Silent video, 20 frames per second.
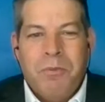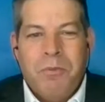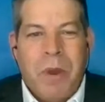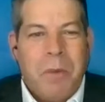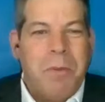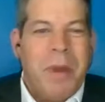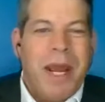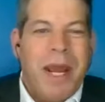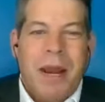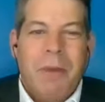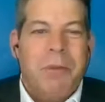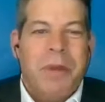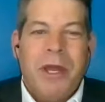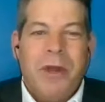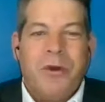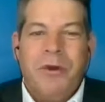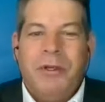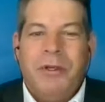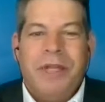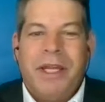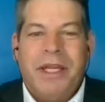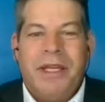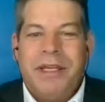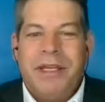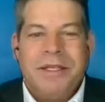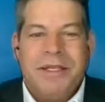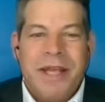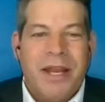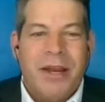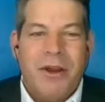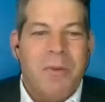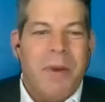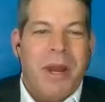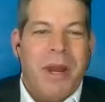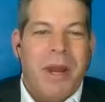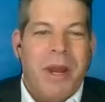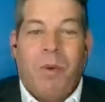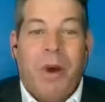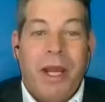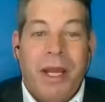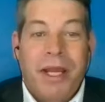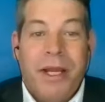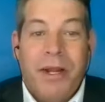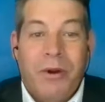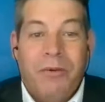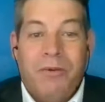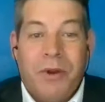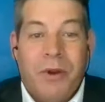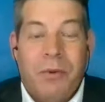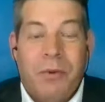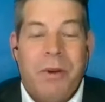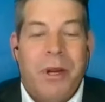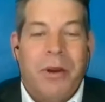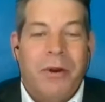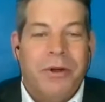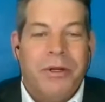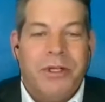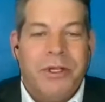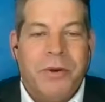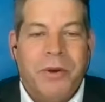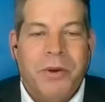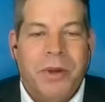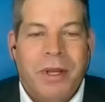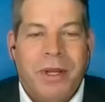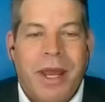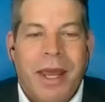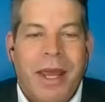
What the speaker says: It may not be a good thing to say no matter what year of your marriage you're in.